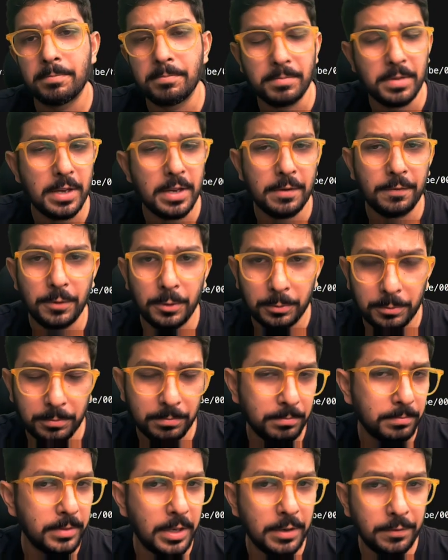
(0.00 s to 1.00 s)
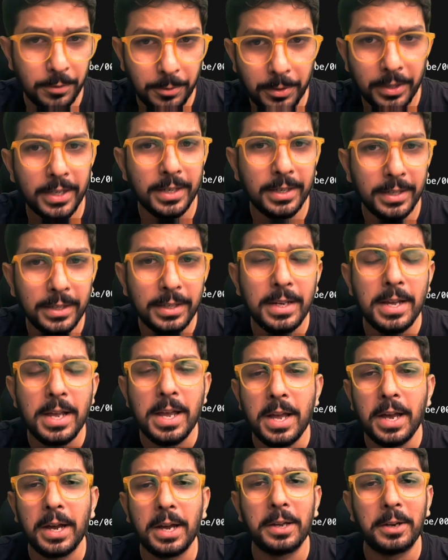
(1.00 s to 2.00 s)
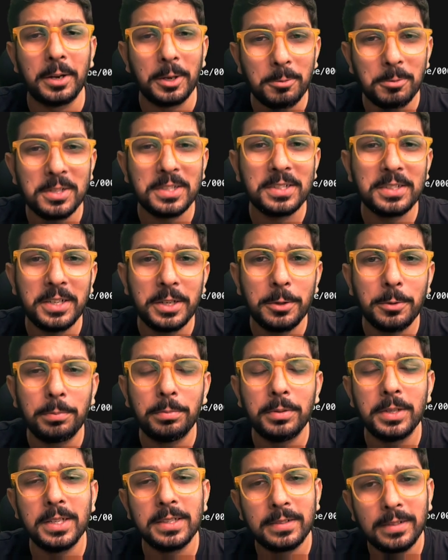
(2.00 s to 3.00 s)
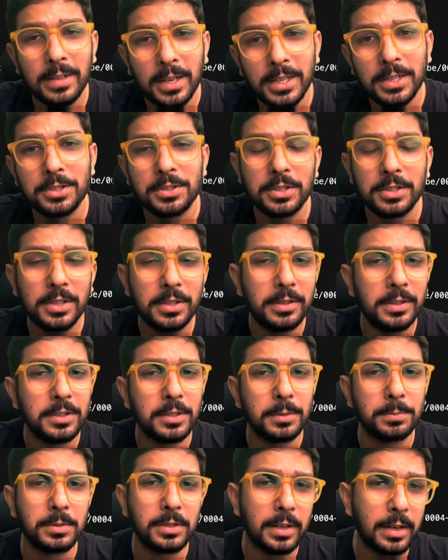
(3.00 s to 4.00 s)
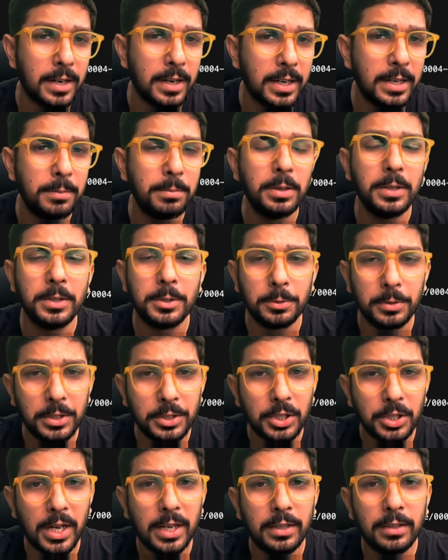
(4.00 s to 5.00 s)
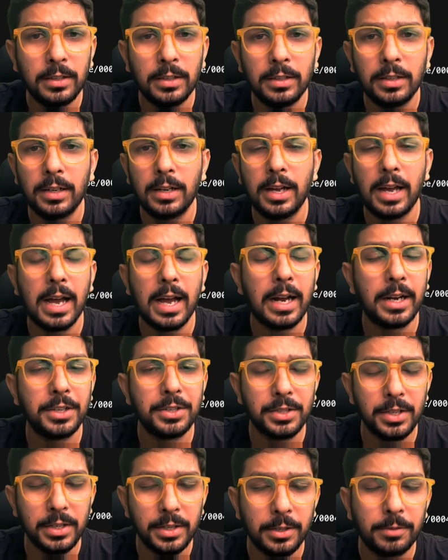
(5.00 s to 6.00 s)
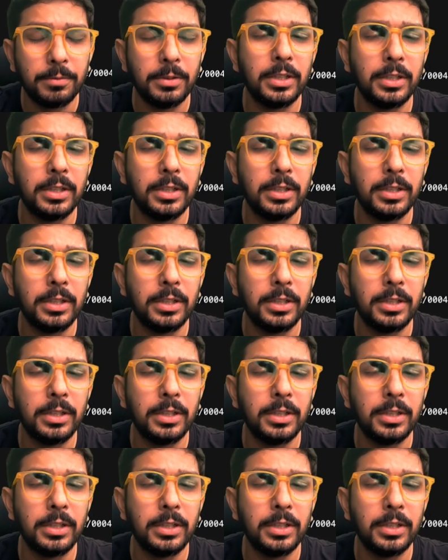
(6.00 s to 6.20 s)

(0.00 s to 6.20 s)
If you did, I request that you please like, share, and subscribe to the channel and share it with